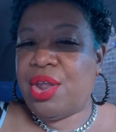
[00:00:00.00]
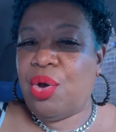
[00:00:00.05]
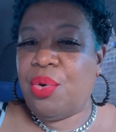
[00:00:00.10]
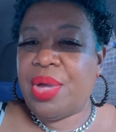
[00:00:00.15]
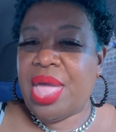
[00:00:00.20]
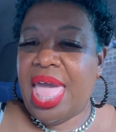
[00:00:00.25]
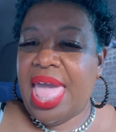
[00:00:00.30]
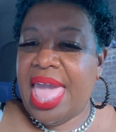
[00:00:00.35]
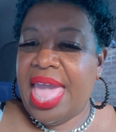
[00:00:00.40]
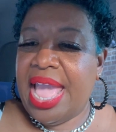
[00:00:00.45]

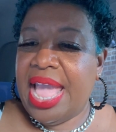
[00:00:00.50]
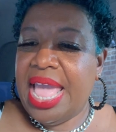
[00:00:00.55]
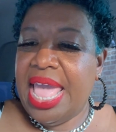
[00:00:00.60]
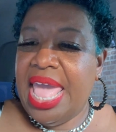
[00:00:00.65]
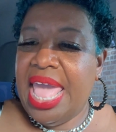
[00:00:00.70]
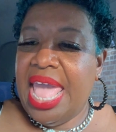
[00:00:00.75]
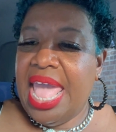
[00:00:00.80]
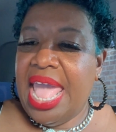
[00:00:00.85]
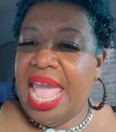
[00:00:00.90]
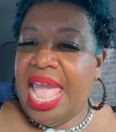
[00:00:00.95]
okay?
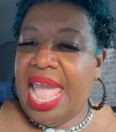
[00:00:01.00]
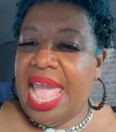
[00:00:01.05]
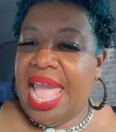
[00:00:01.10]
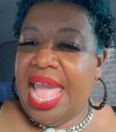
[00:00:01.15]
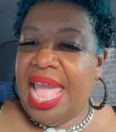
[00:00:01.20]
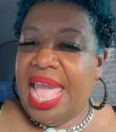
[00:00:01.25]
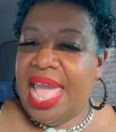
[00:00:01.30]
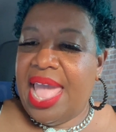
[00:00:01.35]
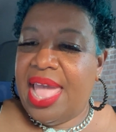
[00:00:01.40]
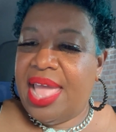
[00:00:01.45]

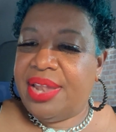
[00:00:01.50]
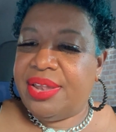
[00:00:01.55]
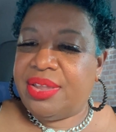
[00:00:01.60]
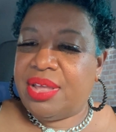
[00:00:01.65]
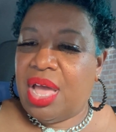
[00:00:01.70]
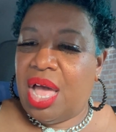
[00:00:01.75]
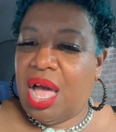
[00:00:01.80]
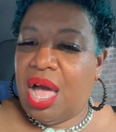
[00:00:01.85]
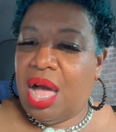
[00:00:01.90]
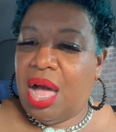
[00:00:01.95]
And
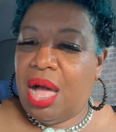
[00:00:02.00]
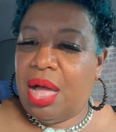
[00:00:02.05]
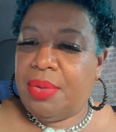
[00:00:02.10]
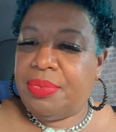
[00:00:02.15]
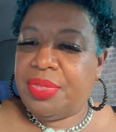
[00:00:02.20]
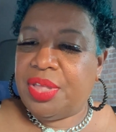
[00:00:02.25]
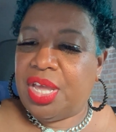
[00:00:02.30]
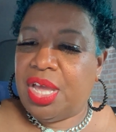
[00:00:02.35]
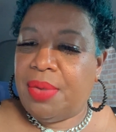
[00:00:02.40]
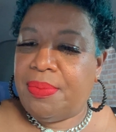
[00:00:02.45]

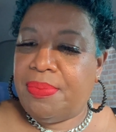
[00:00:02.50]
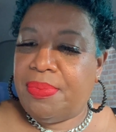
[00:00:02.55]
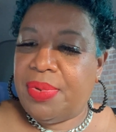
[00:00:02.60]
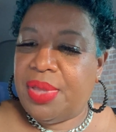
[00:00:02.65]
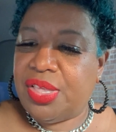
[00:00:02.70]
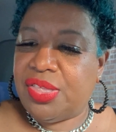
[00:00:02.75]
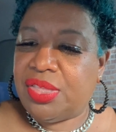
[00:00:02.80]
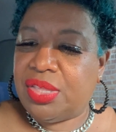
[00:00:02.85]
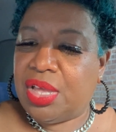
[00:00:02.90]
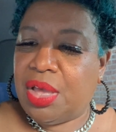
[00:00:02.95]
um, com
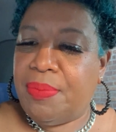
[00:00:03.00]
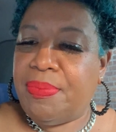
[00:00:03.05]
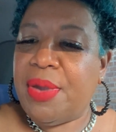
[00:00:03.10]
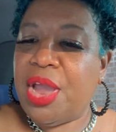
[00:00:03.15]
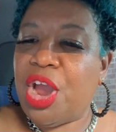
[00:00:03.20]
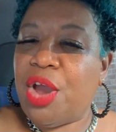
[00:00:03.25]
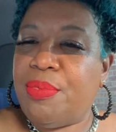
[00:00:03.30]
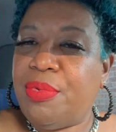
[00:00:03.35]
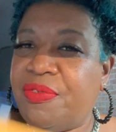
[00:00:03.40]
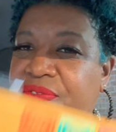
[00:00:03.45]
its
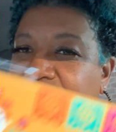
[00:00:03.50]
comparable